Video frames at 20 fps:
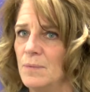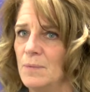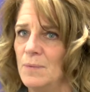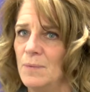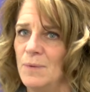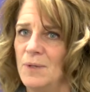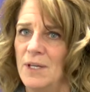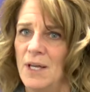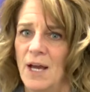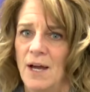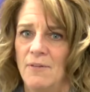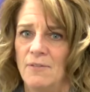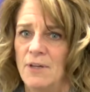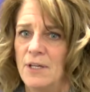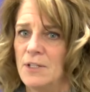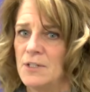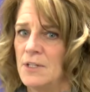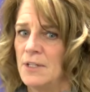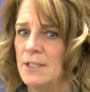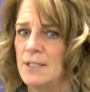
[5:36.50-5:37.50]
We have
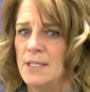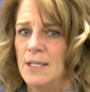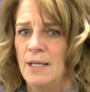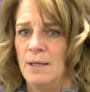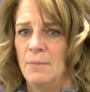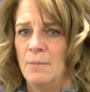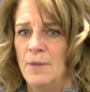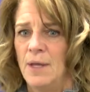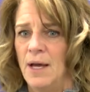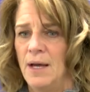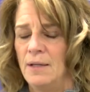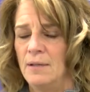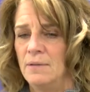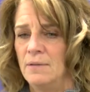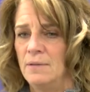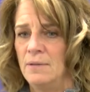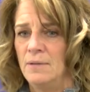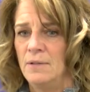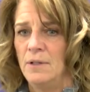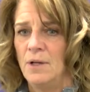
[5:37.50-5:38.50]
kids on the team that,
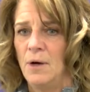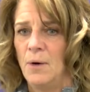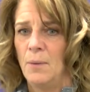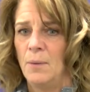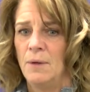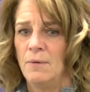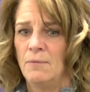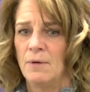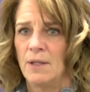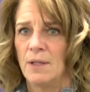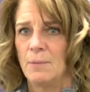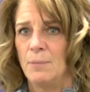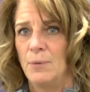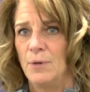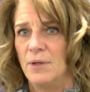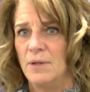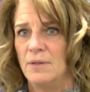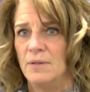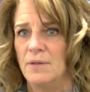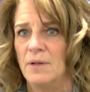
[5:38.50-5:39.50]
you know, we really
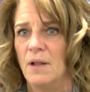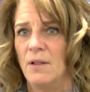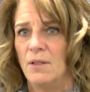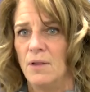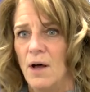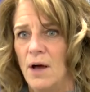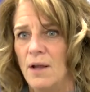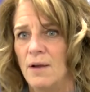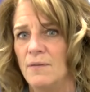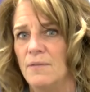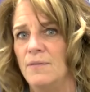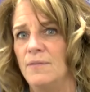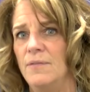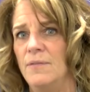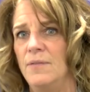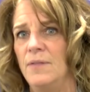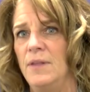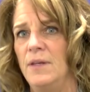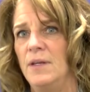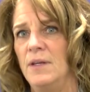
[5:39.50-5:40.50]
put a lot of
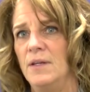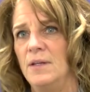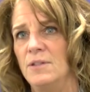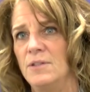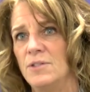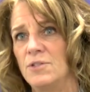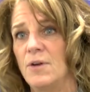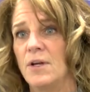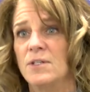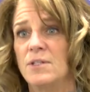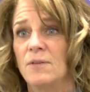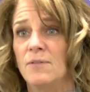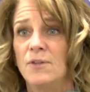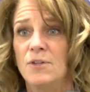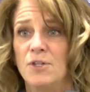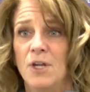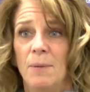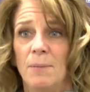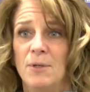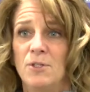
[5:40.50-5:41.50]
the stress of
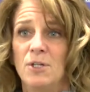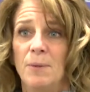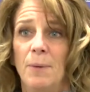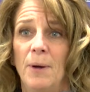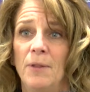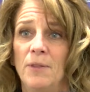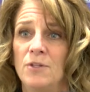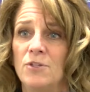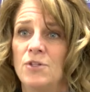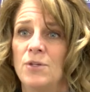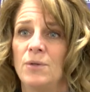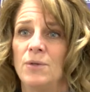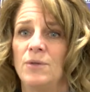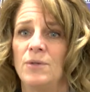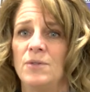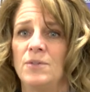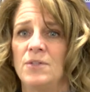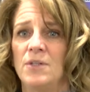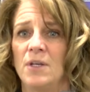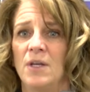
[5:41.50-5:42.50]
the championship on their
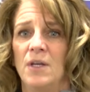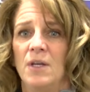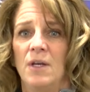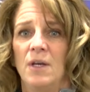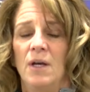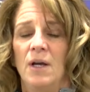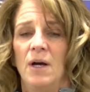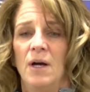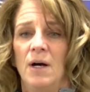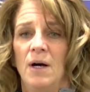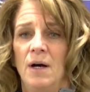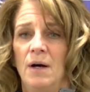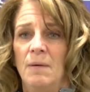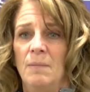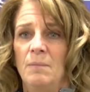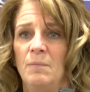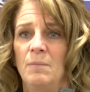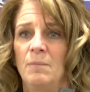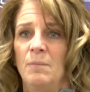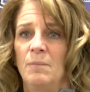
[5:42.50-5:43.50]
shoulders,
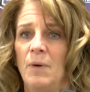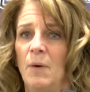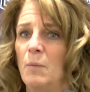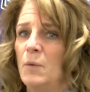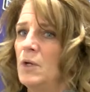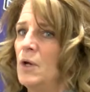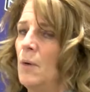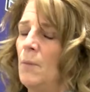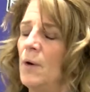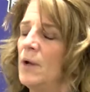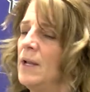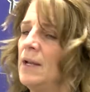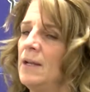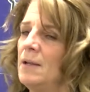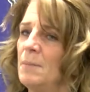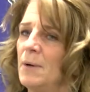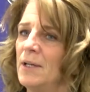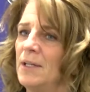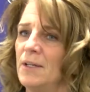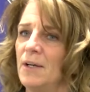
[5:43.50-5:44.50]
but we don't want
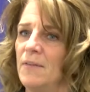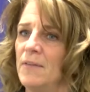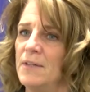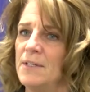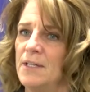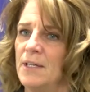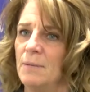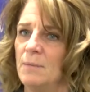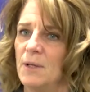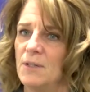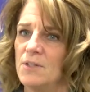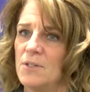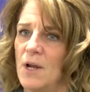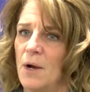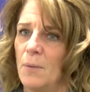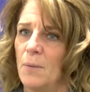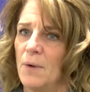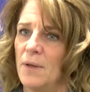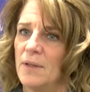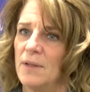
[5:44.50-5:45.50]
anybody on the team that's
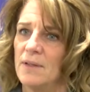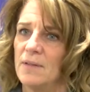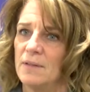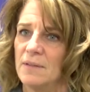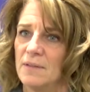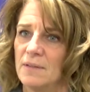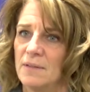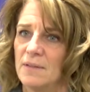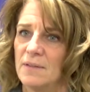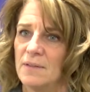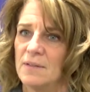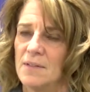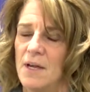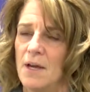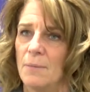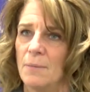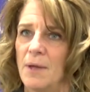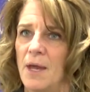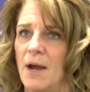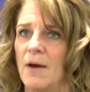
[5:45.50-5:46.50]
not willing to
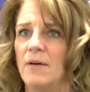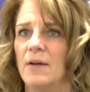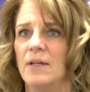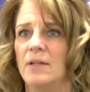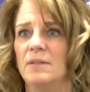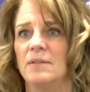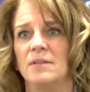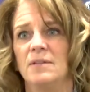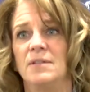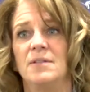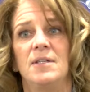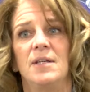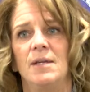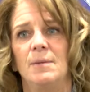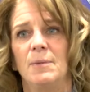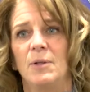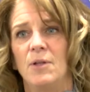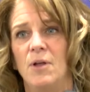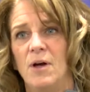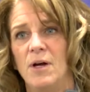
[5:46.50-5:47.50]
help carry the
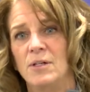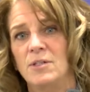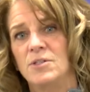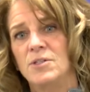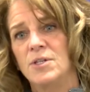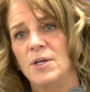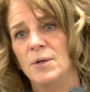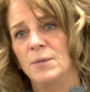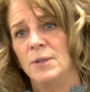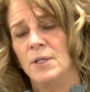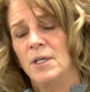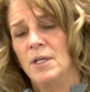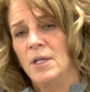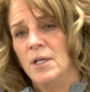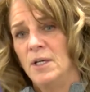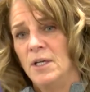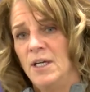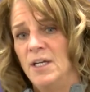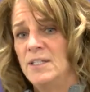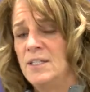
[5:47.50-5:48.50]
team along. So
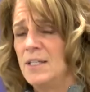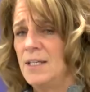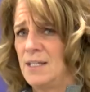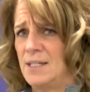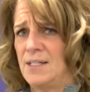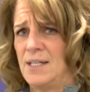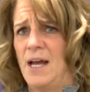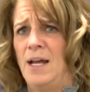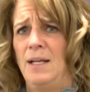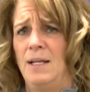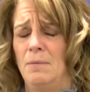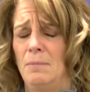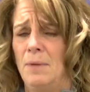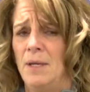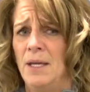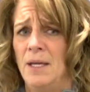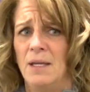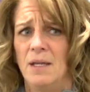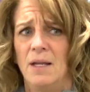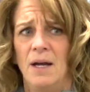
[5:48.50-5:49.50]
it's an exciting
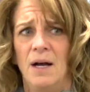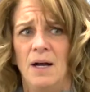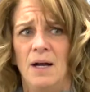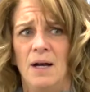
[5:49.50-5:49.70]
meet.